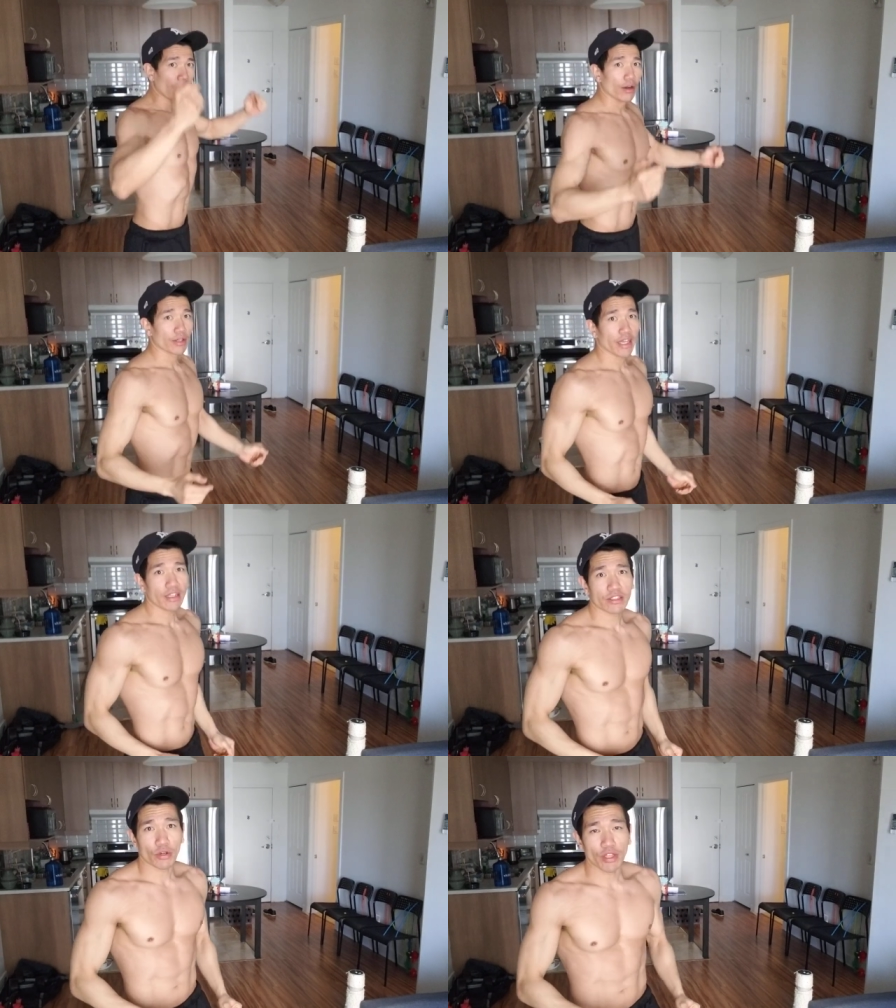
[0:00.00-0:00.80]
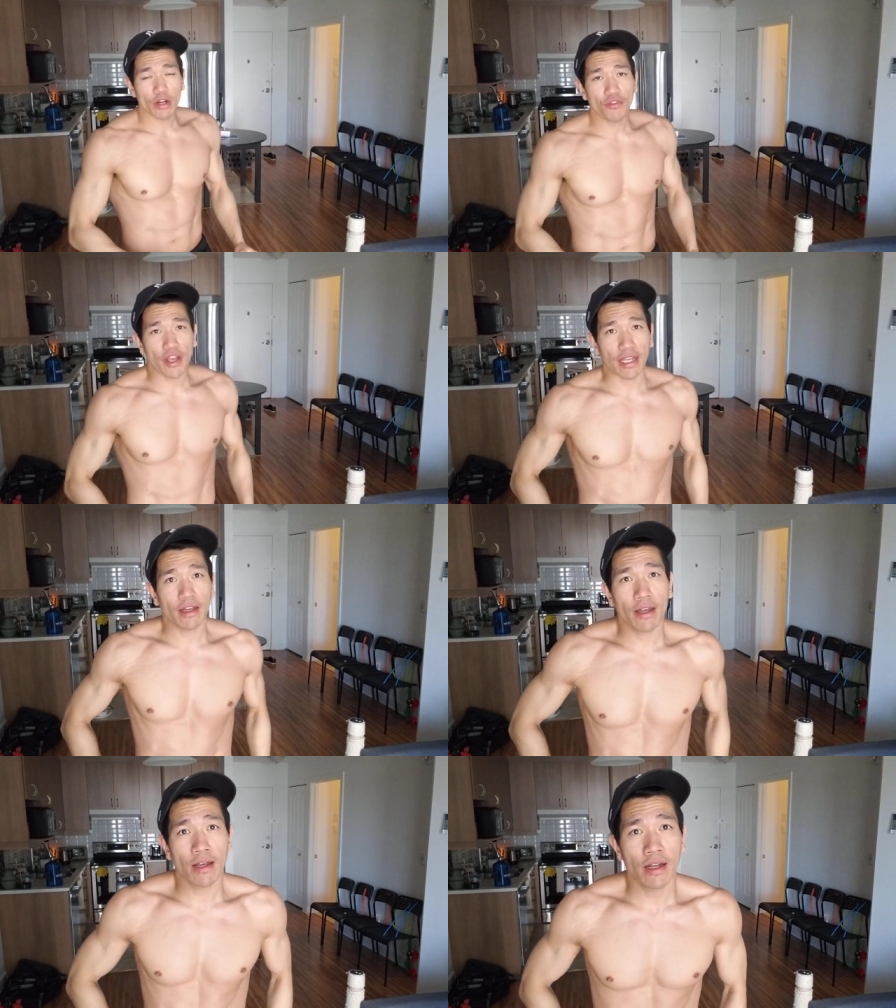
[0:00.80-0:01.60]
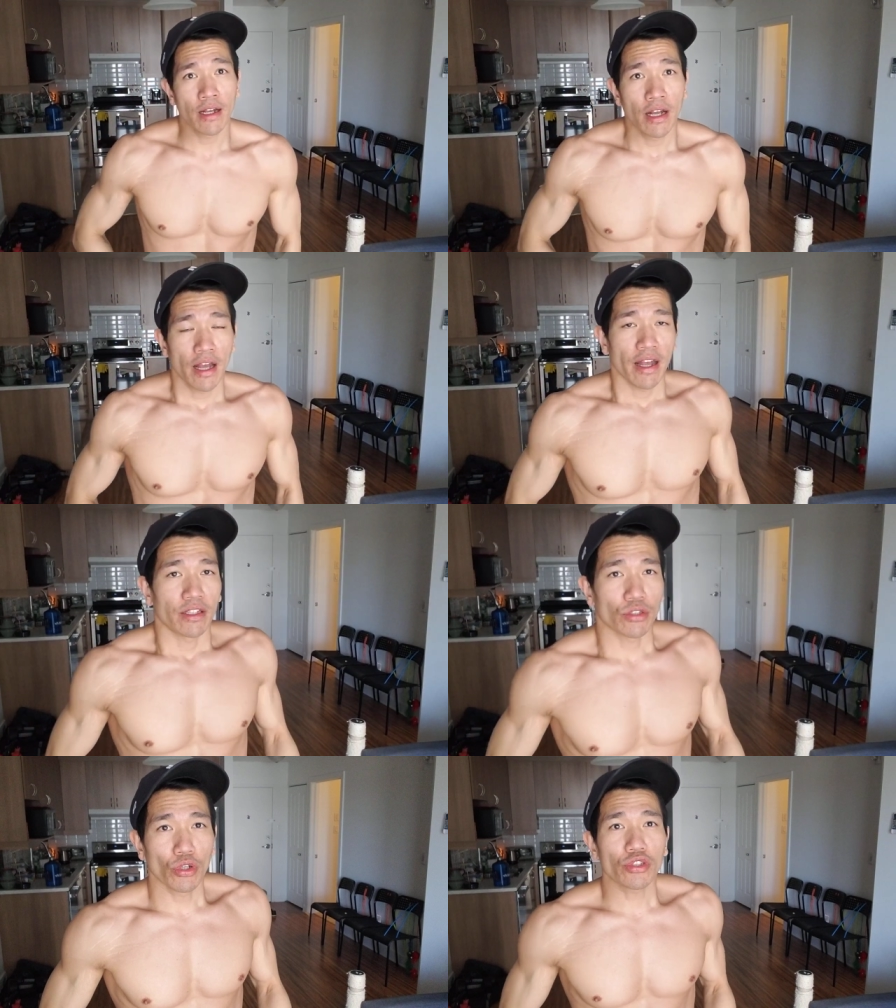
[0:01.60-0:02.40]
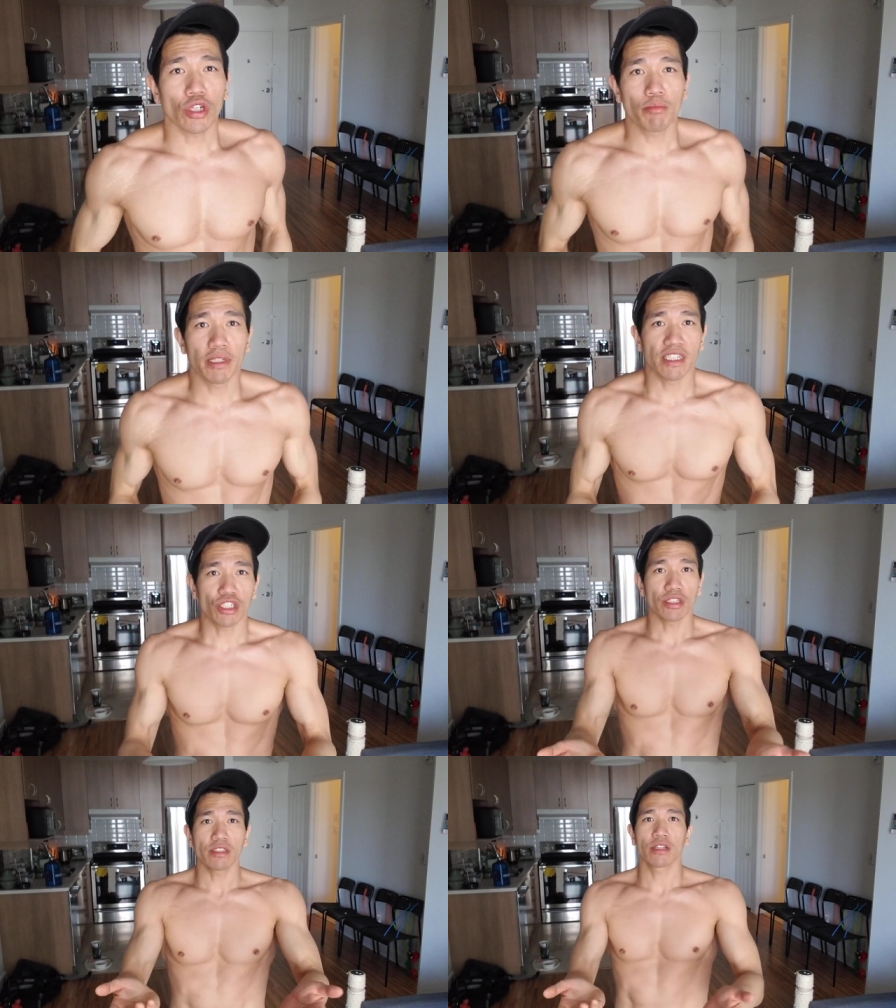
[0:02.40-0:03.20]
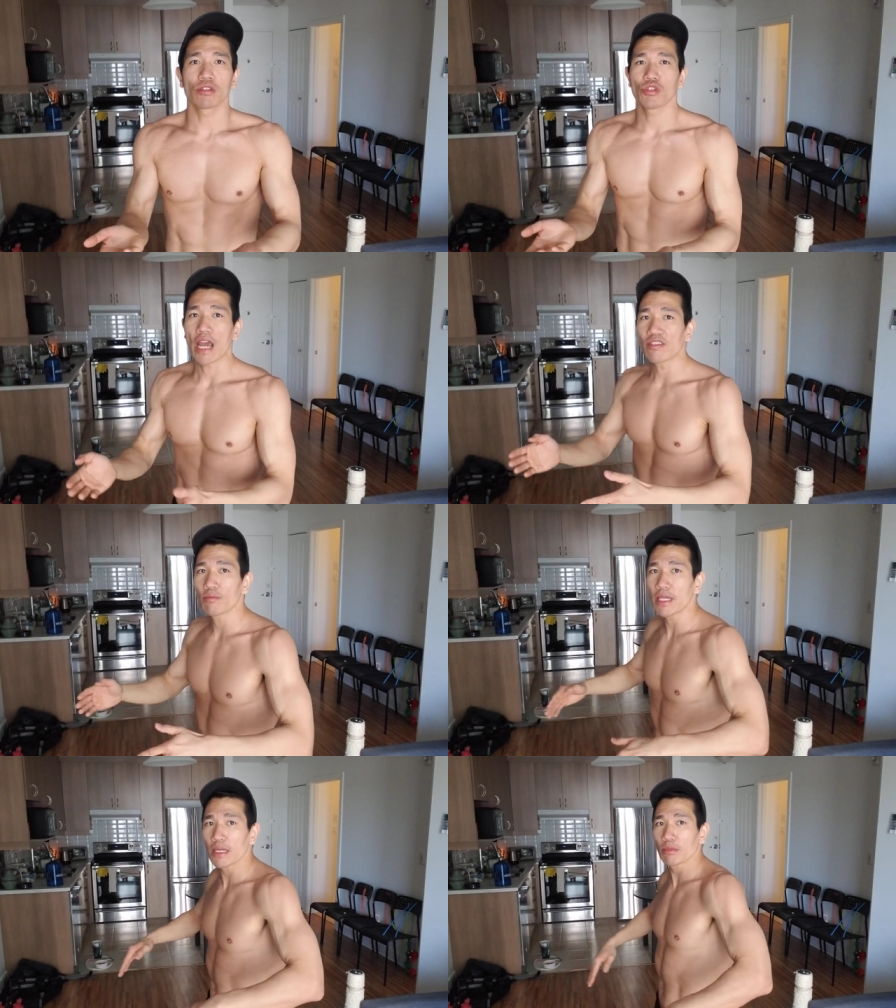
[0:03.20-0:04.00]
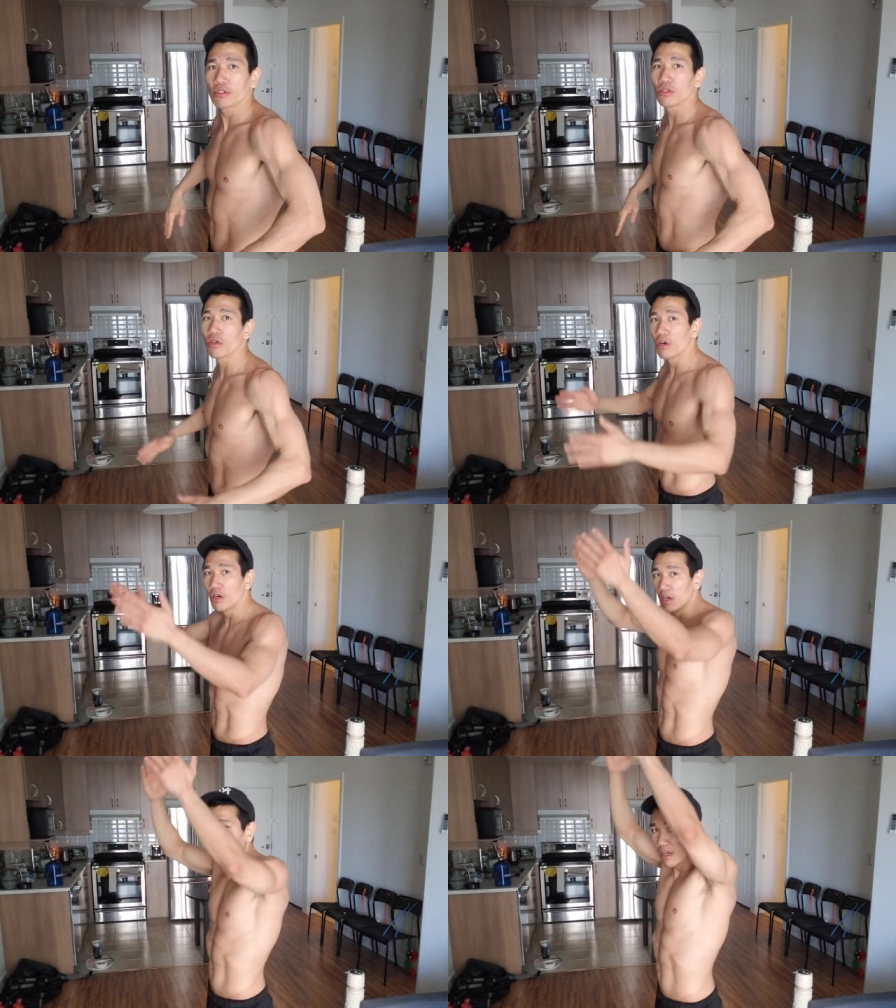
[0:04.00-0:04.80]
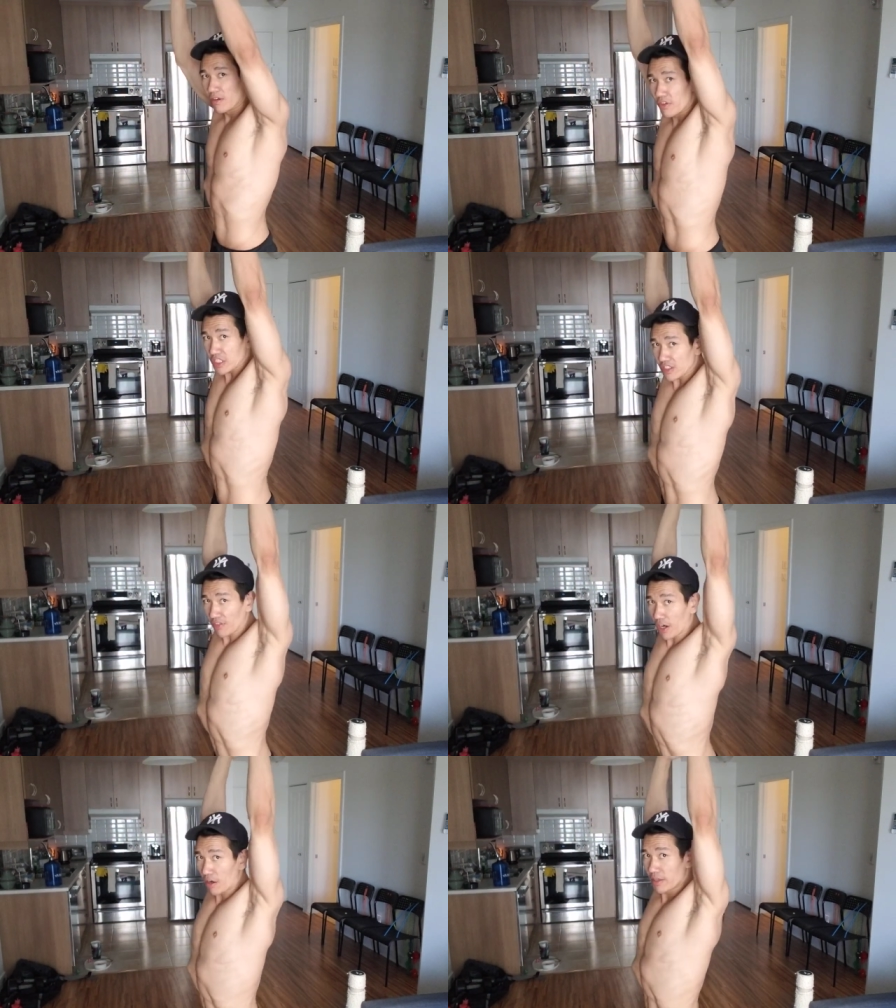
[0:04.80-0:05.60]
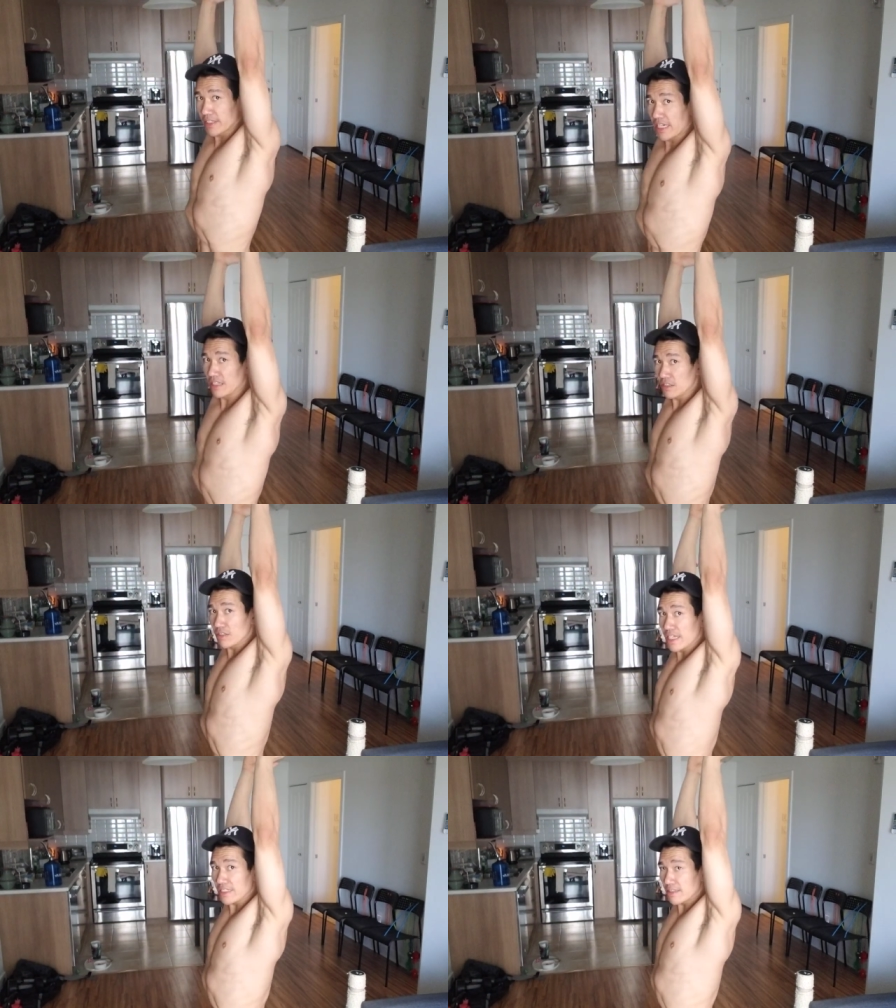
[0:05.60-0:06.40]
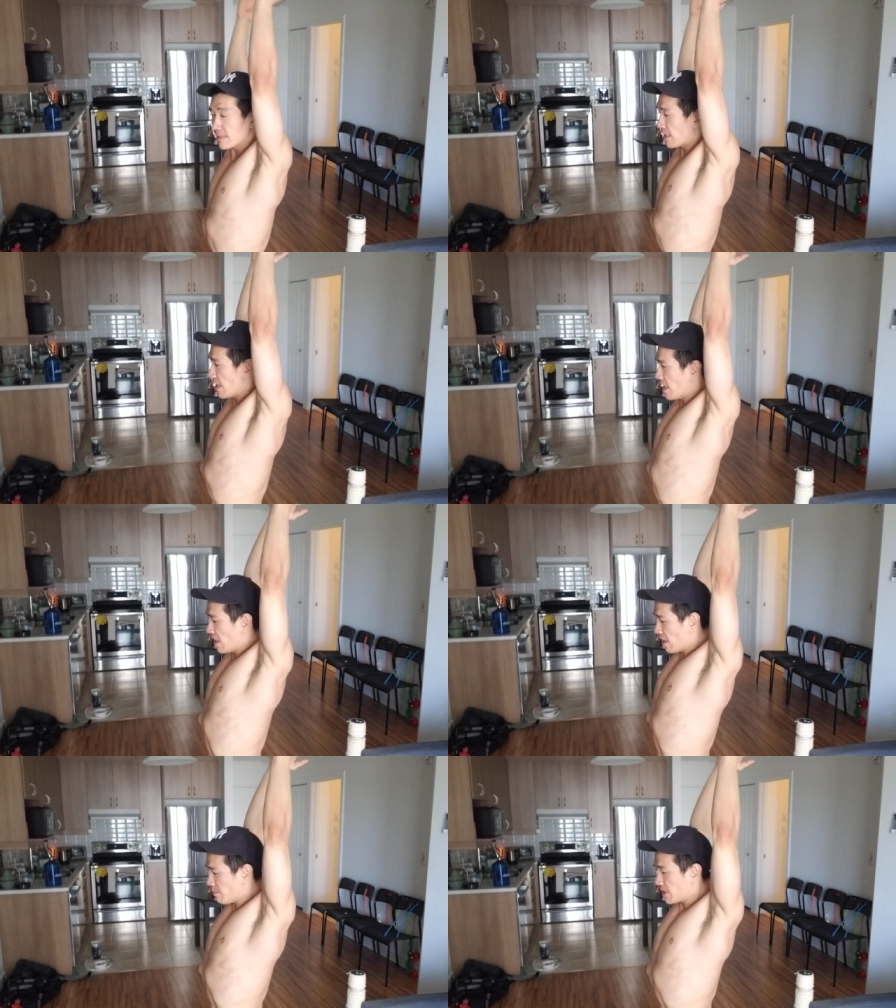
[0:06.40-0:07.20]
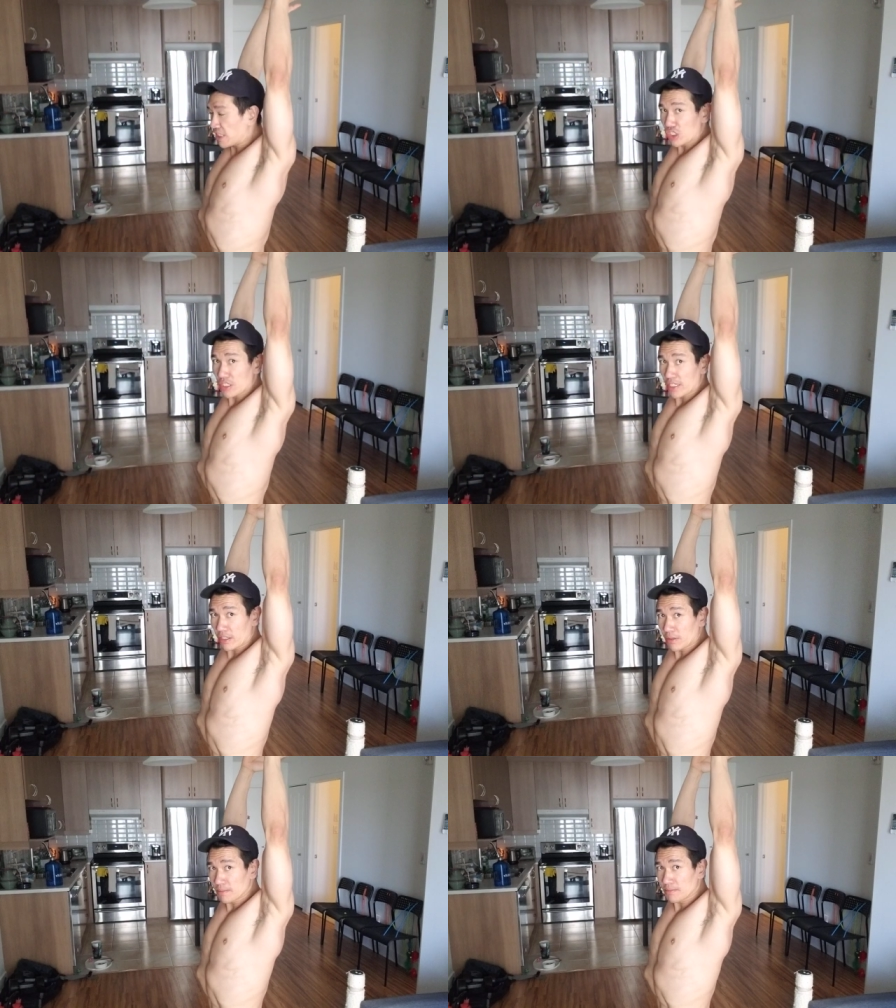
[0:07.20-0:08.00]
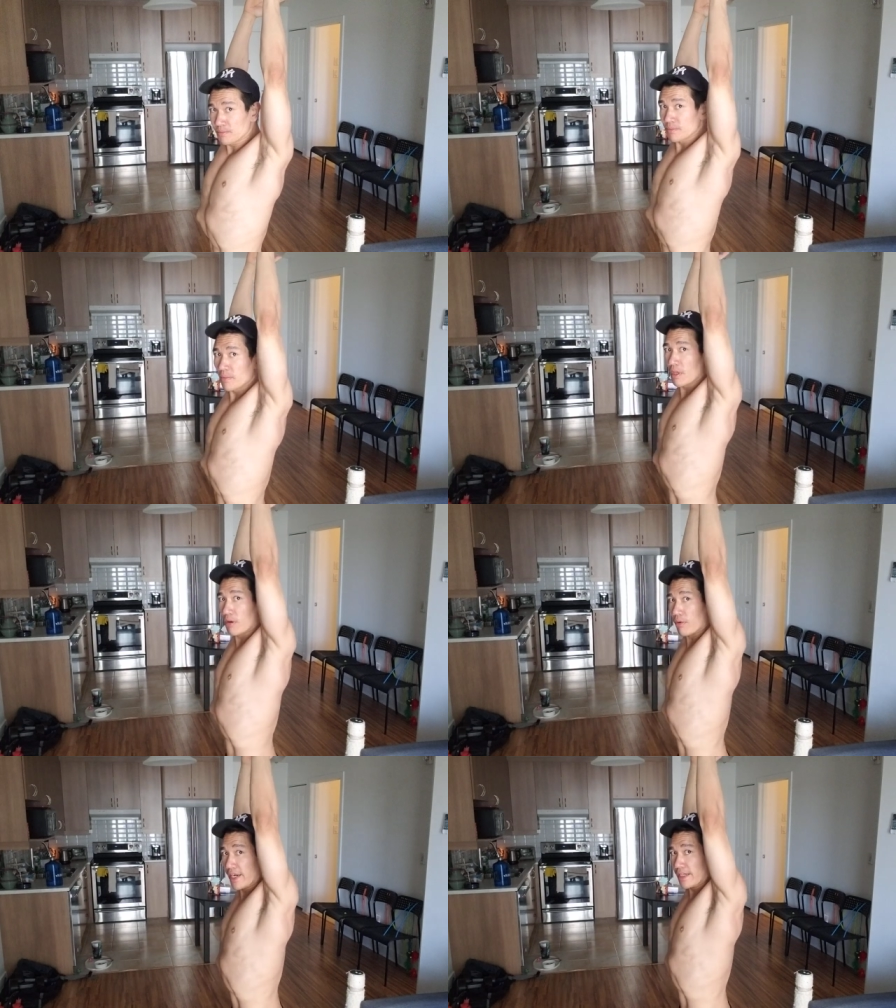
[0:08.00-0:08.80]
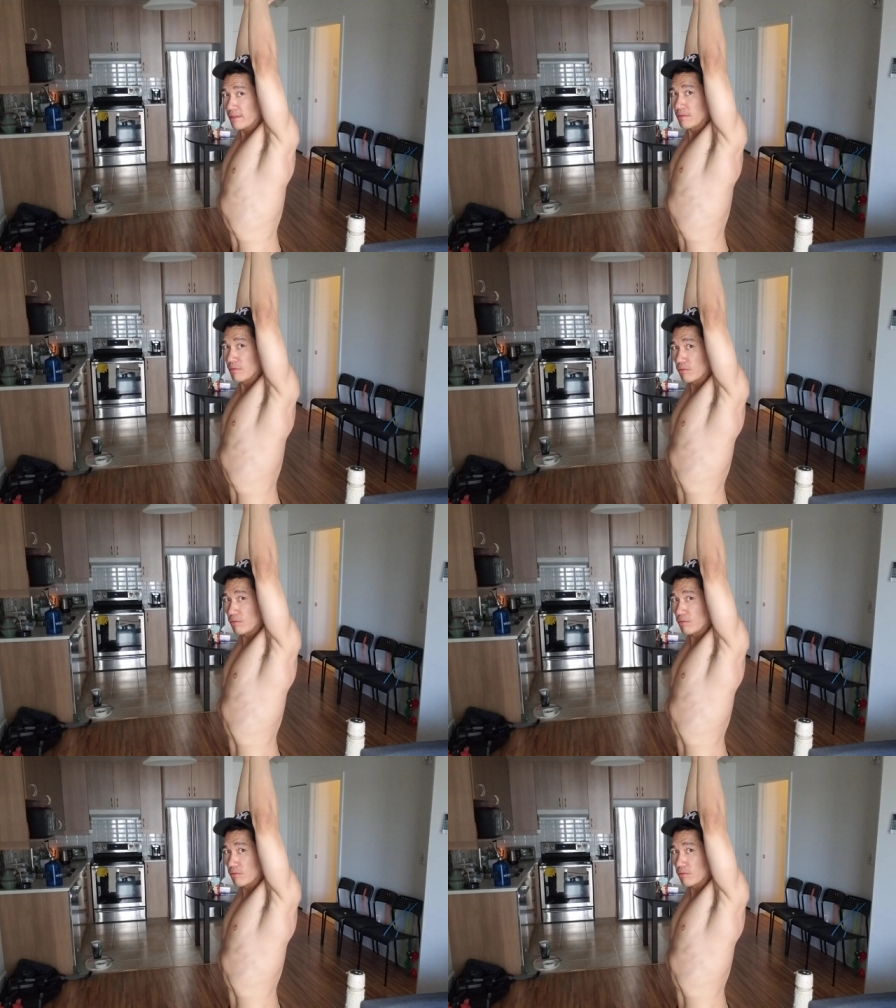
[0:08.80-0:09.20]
Okay, so another thing, so those are the positions. So you have to be able to, first of all, get into this position here, right?